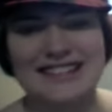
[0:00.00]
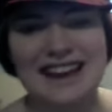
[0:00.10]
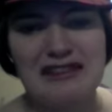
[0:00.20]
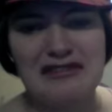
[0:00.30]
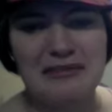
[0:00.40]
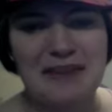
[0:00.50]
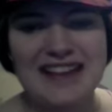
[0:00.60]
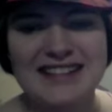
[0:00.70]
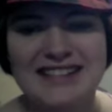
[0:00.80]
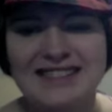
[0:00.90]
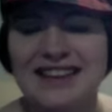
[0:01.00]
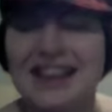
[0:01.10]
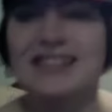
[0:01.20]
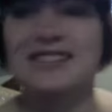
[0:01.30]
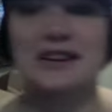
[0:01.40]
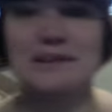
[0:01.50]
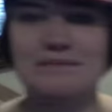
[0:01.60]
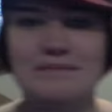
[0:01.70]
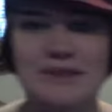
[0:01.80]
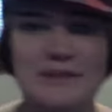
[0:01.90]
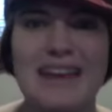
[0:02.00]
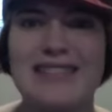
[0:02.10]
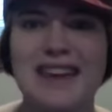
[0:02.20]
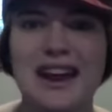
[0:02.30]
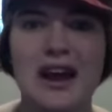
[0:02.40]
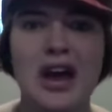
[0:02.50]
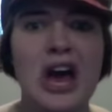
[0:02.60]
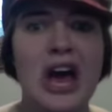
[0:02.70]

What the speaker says: styrofoam heads and things on the bed there.